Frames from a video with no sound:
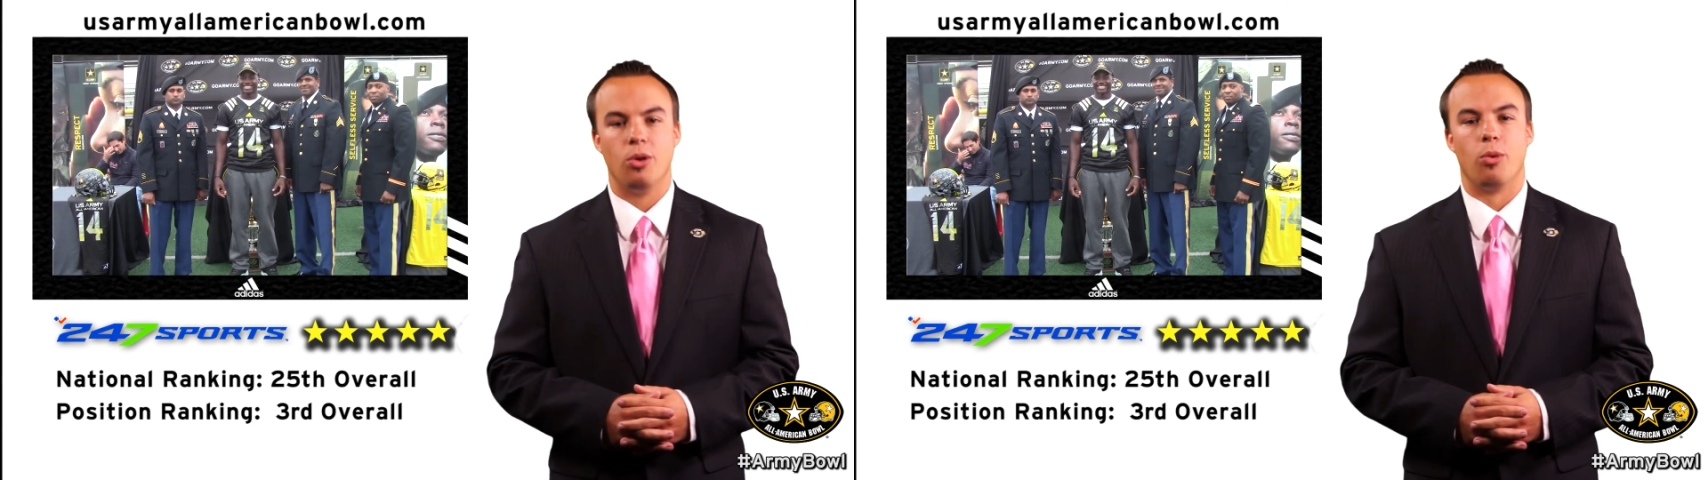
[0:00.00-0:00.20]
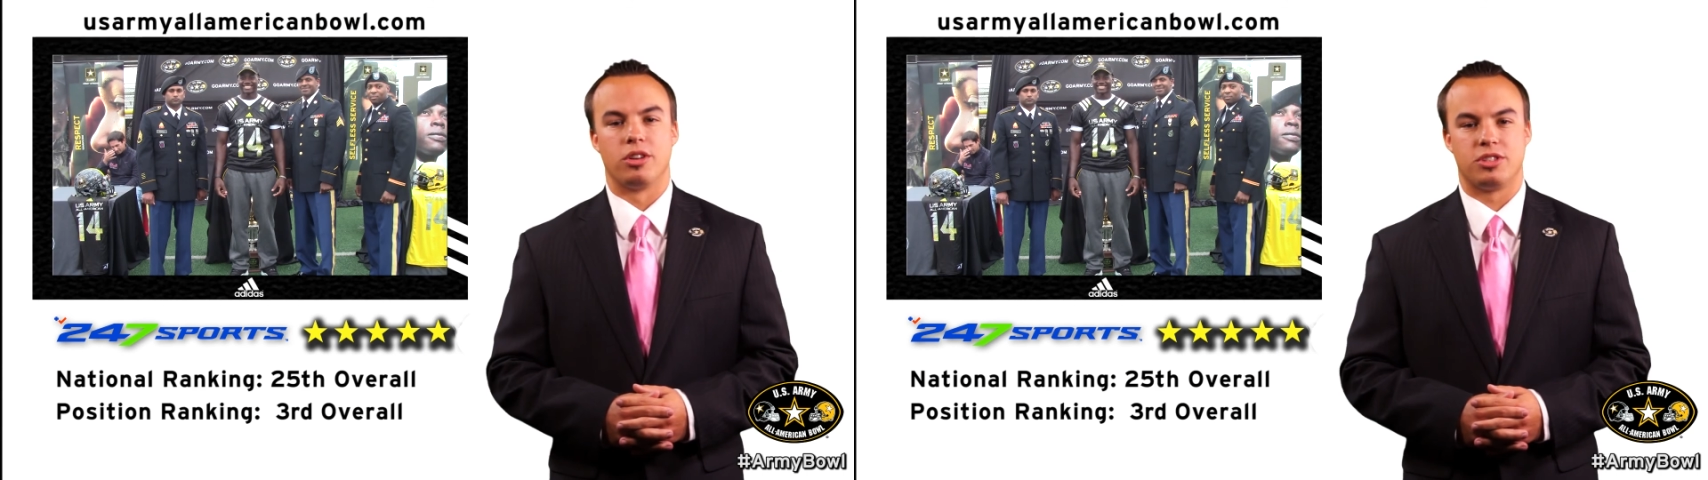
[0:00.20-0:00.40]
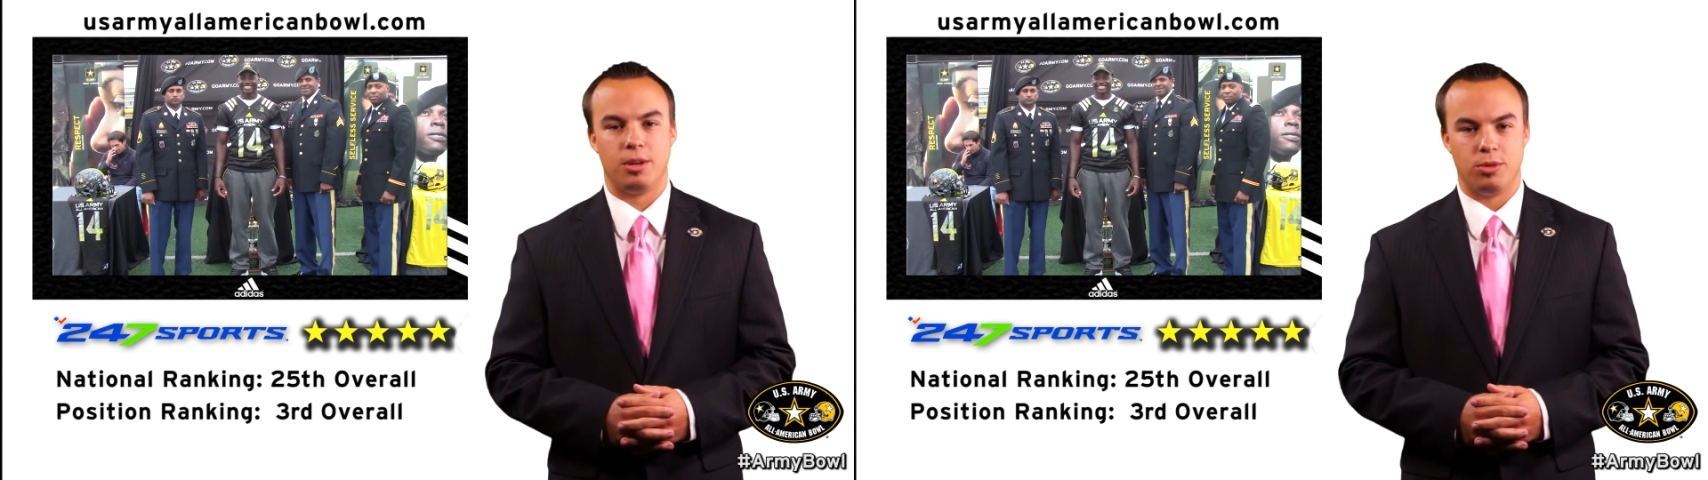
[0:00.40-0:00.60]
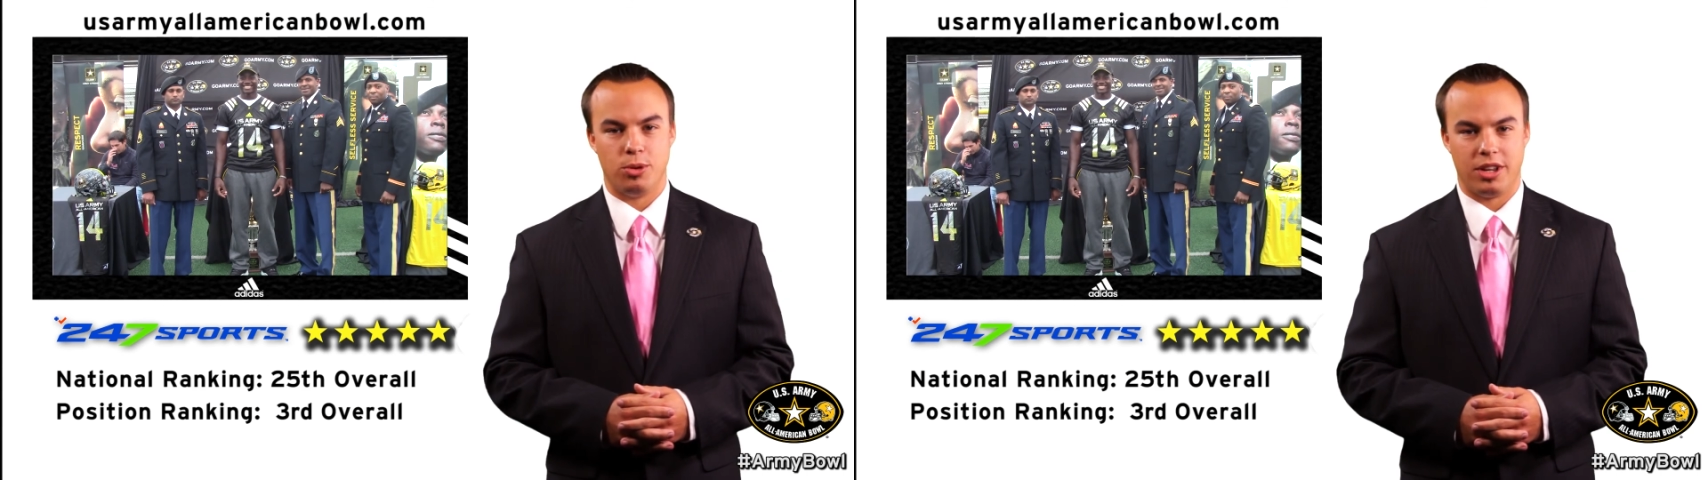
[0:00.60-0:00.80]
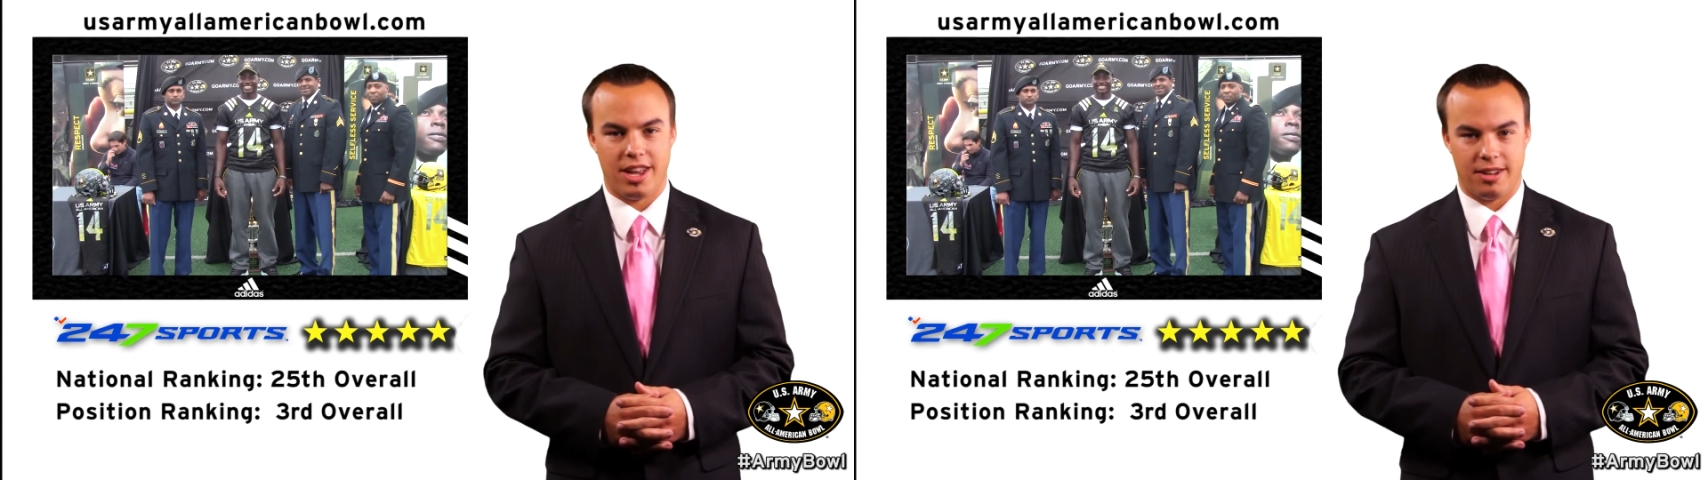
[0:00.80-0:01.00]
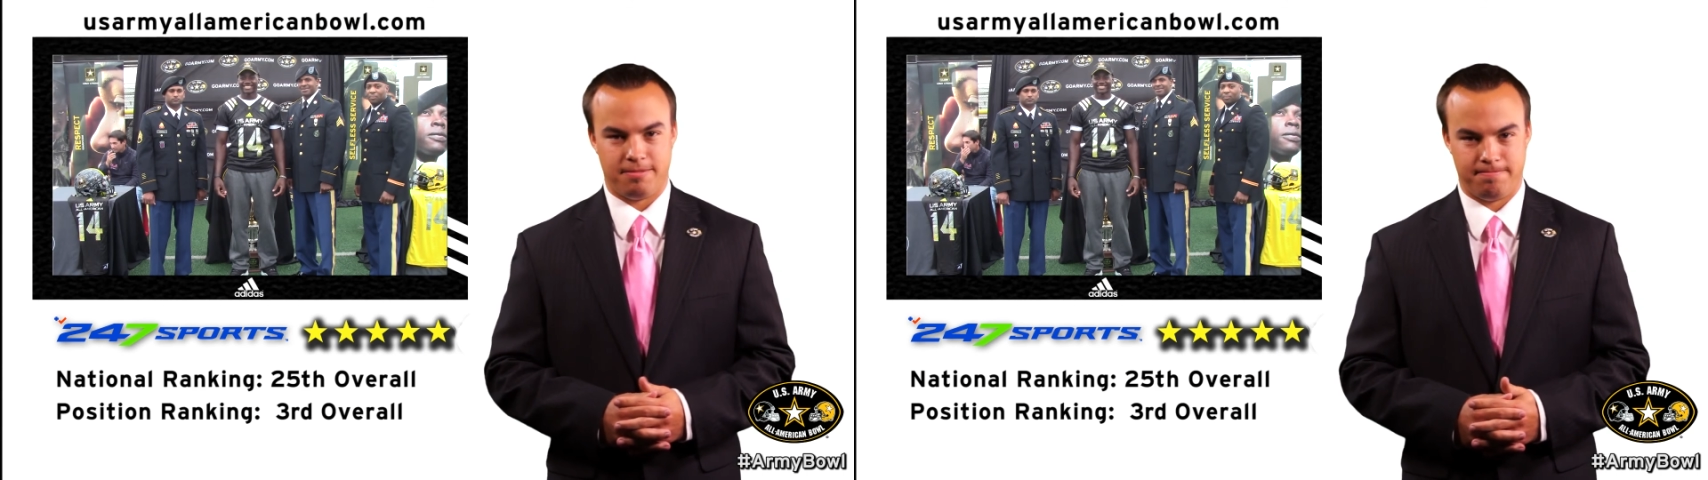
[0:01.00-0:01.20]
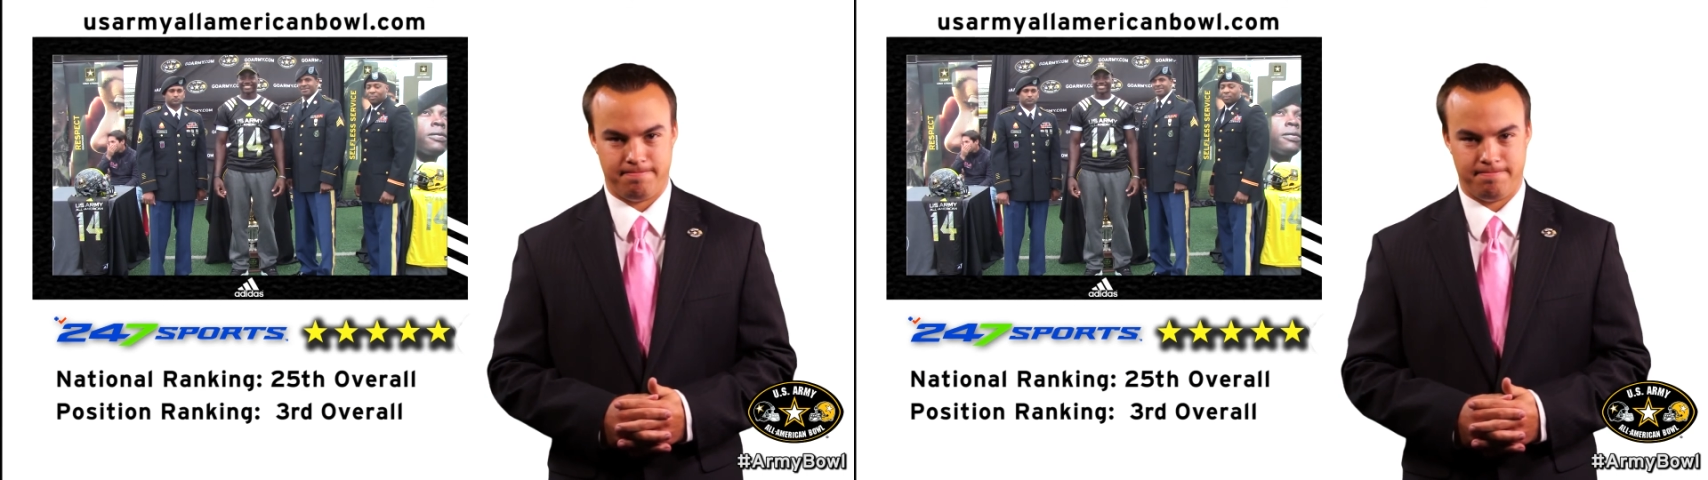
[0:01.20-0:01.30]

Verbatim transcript: Want to see him do it again?